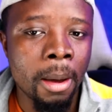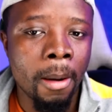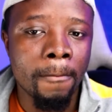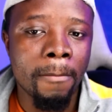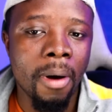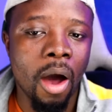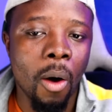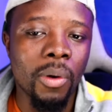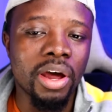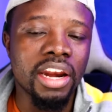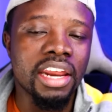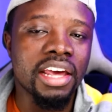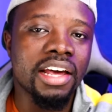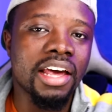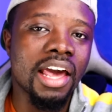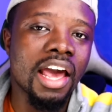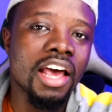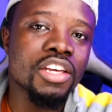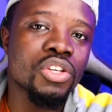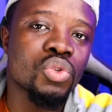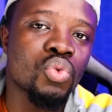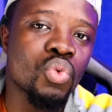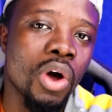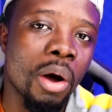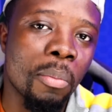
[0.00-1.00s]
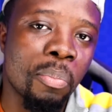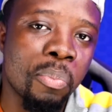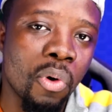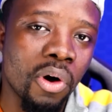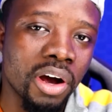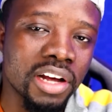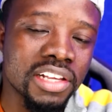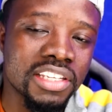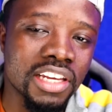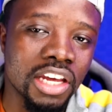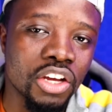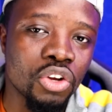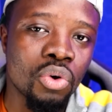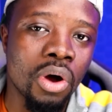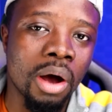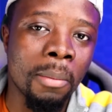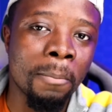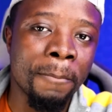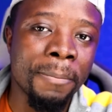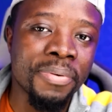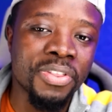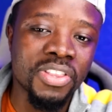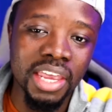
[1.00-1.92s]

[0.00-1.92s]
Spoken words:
But when it gets to a point, say you are